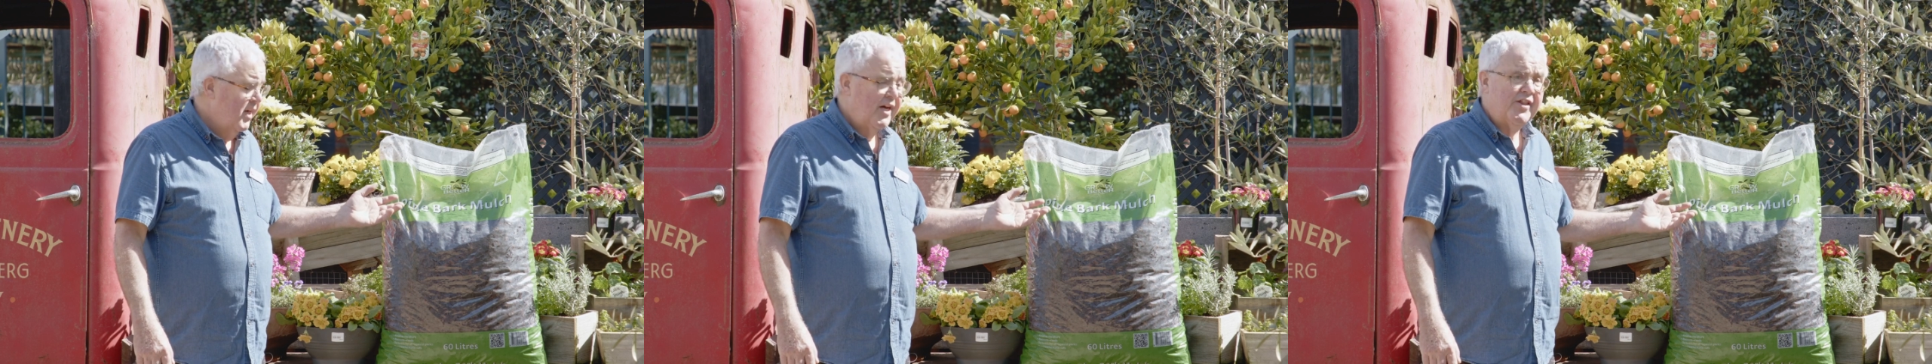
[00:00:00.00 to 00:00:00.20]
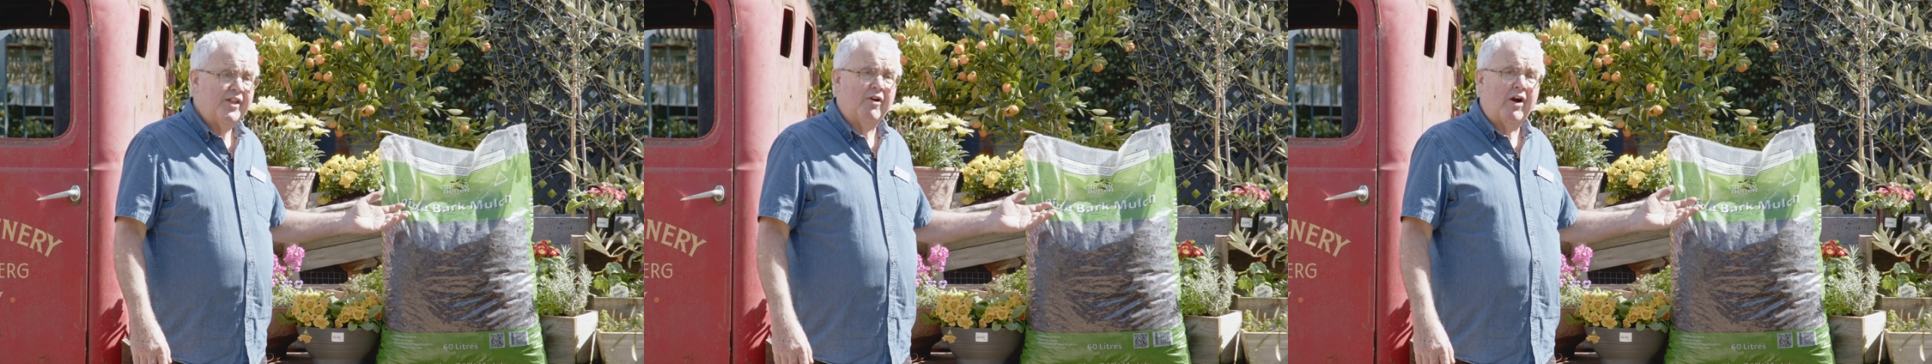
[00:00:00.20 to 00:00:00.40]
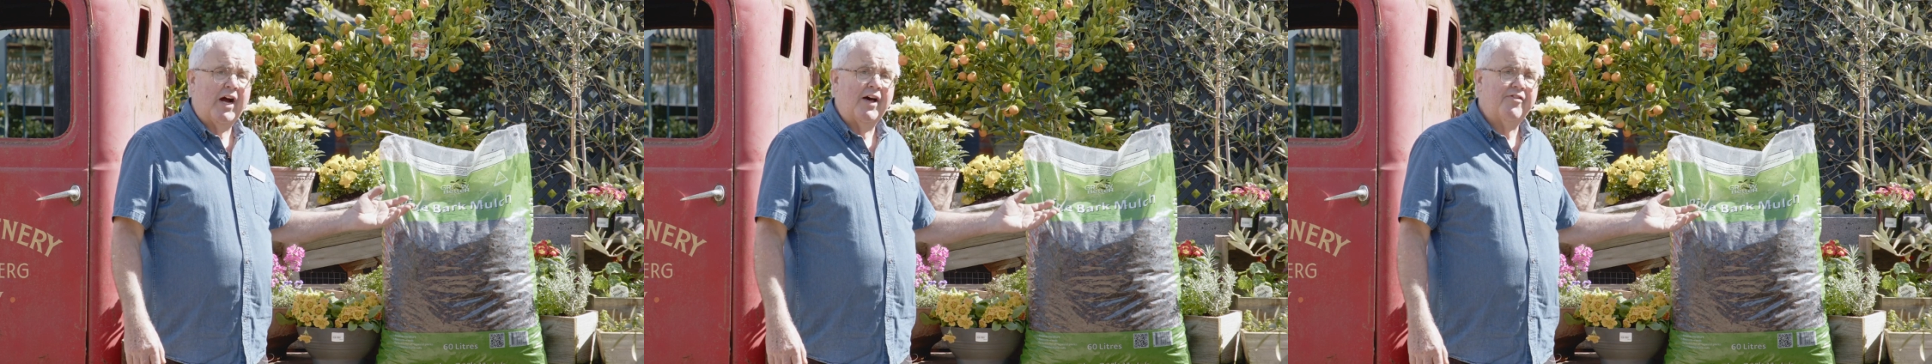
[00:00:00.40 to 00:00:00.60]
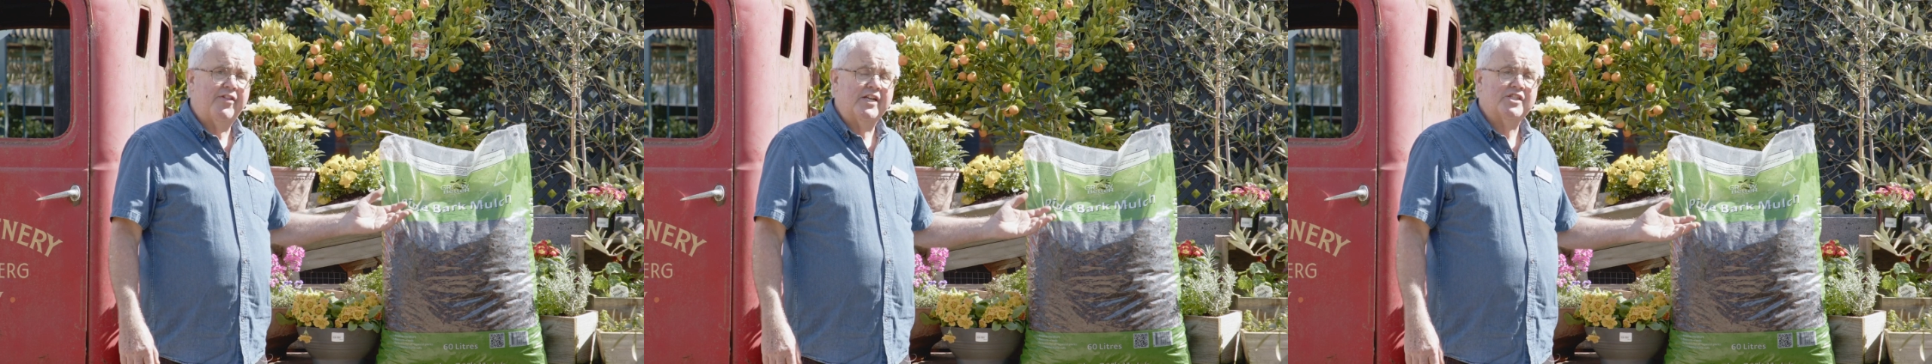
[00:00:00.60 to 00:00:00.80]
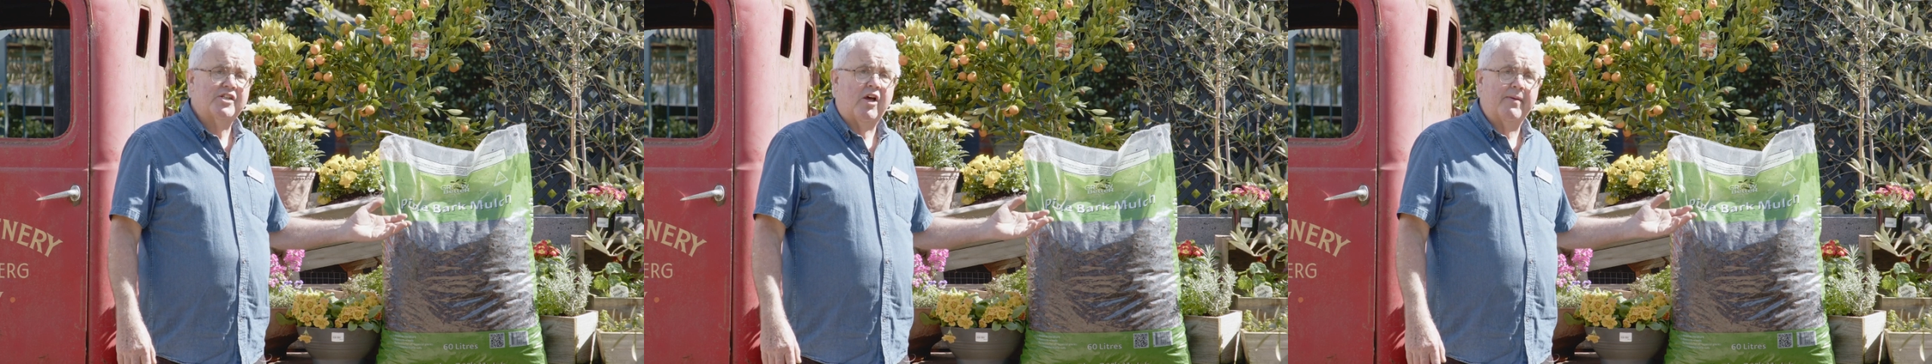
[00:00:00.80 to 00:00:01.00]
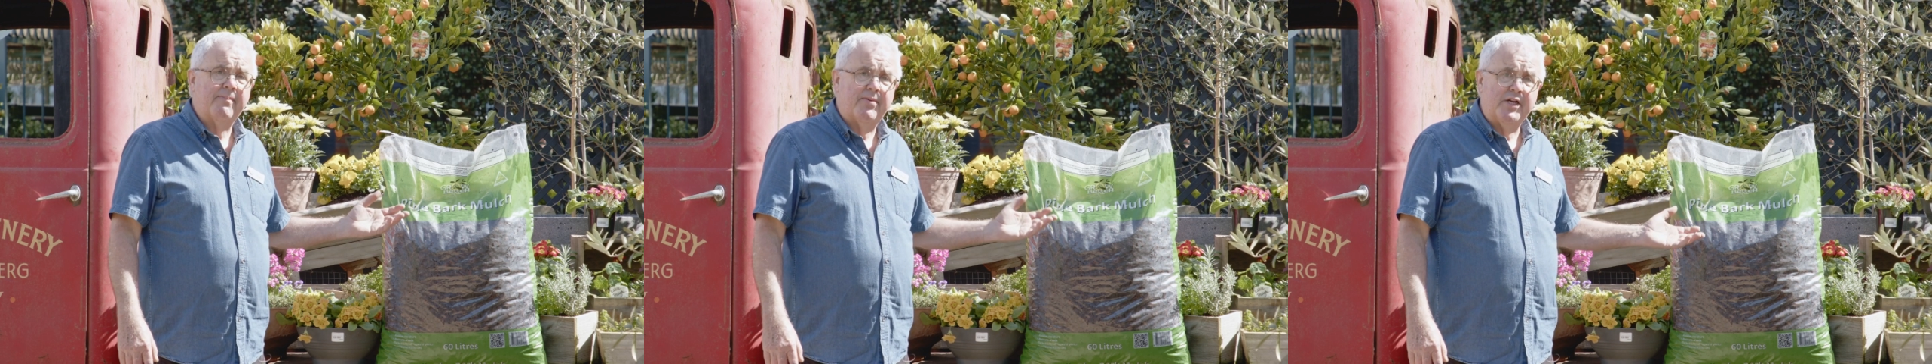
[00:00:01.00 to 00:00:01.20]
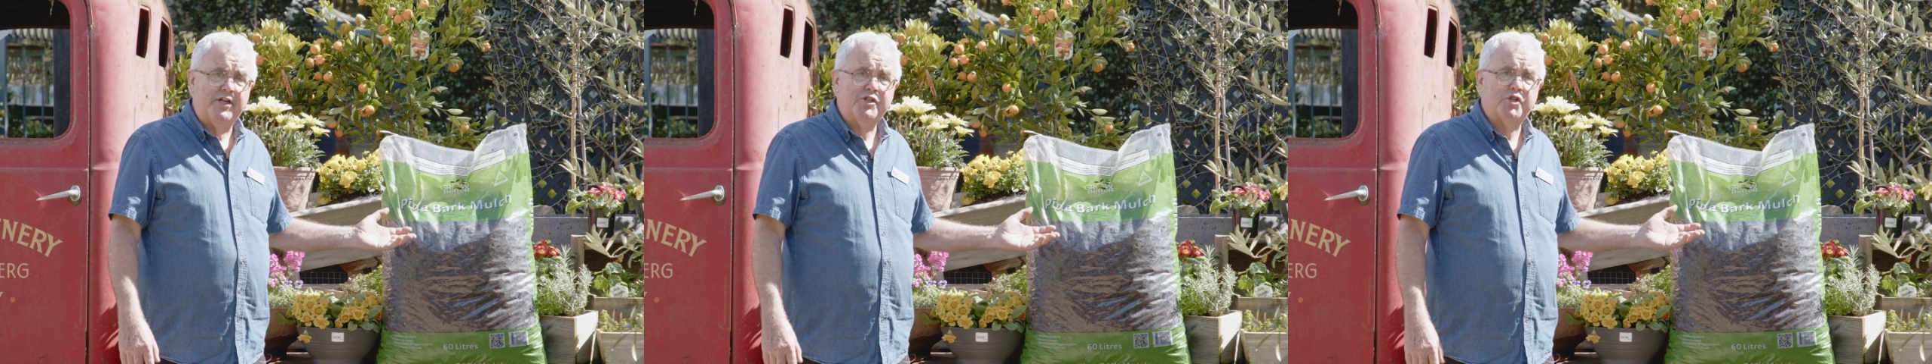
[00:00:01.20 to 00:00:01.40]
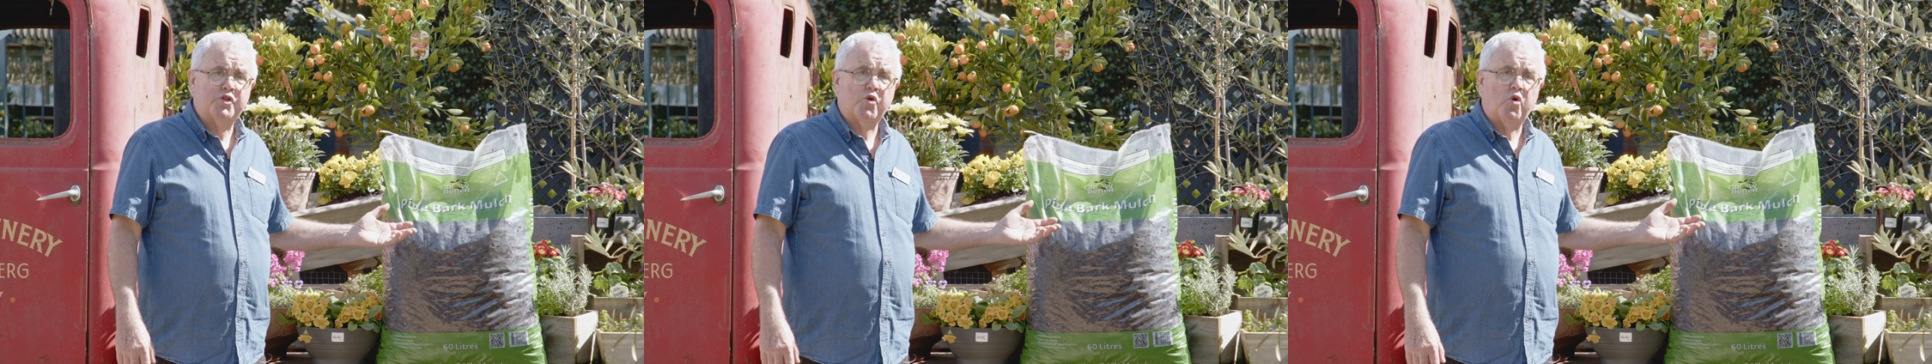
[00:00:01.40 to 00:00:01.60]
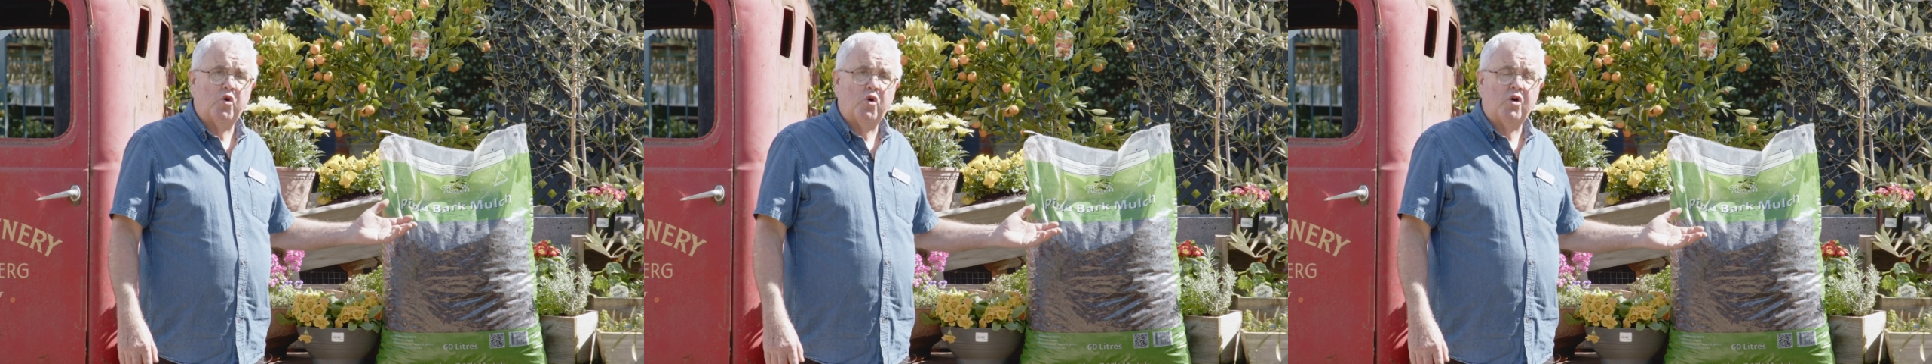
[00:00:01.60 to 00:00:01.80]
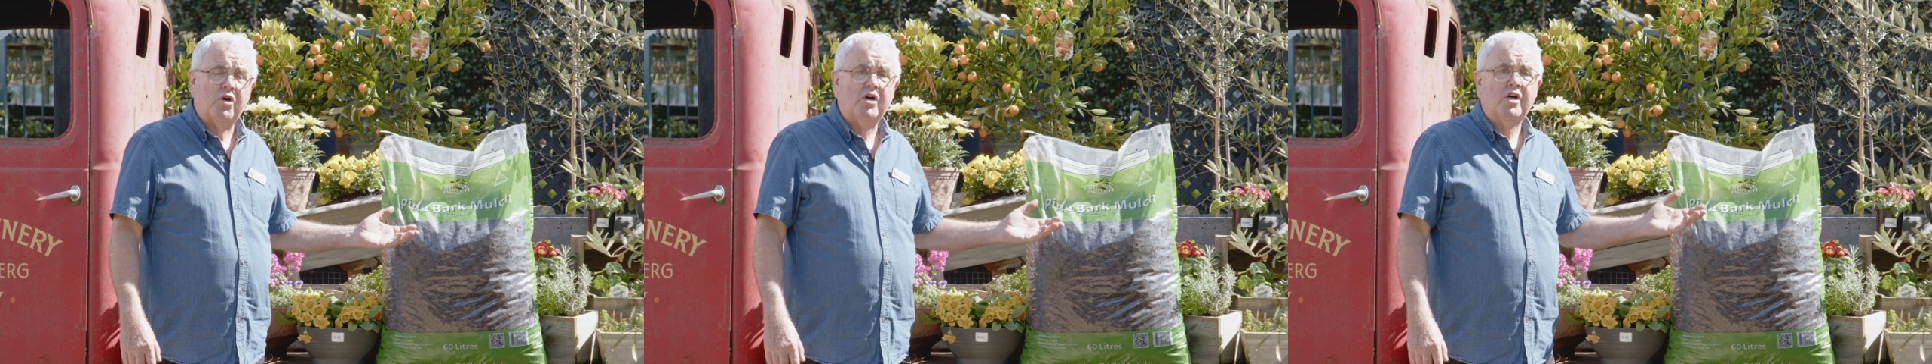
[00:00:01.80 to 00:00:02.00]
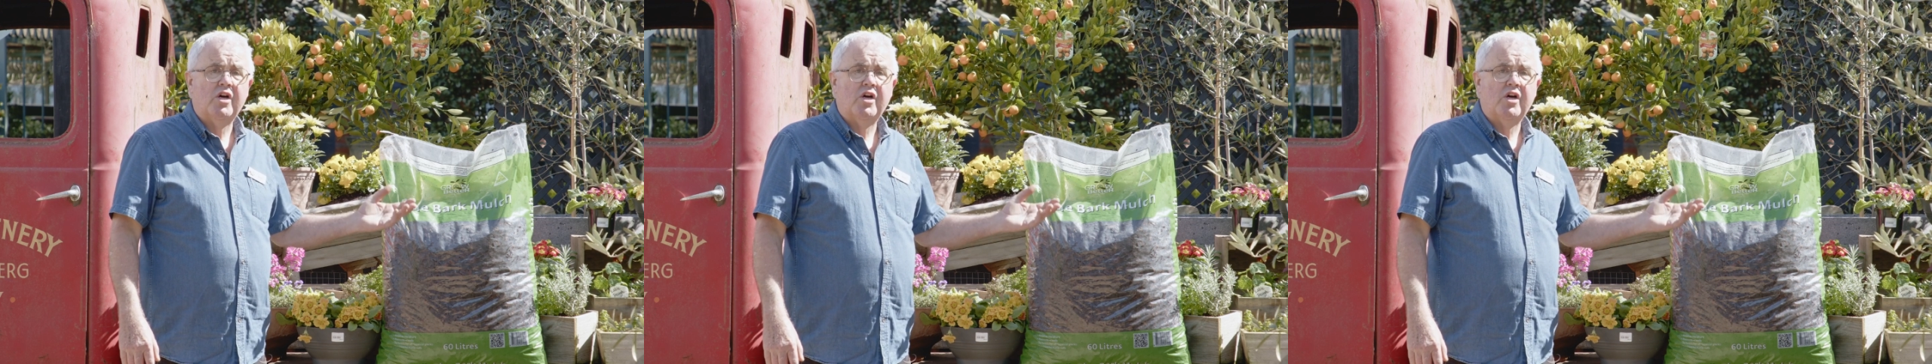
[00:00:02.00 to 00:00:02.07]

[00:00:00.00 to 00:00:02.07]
There are things like pea straw,